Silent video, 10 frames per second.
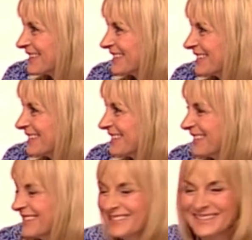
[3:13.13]
You
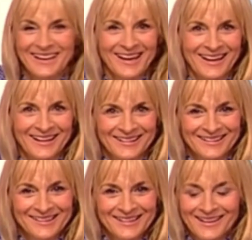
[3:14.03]
enjoyed that? Yeah.
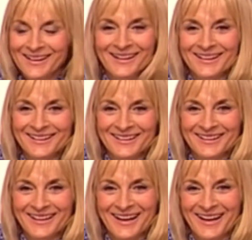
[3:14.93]
You love the
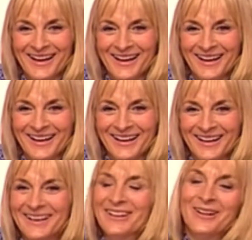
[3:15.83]
Great Shimmer, though, don't you? I
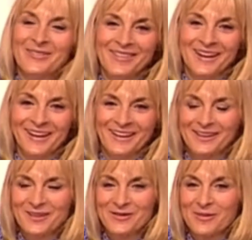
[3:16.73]
love that. I'd love
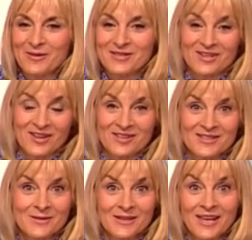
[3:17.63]
to be able to dance.
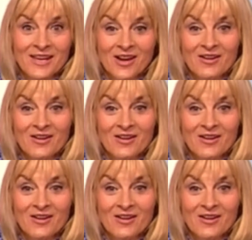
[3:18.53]
But there you go.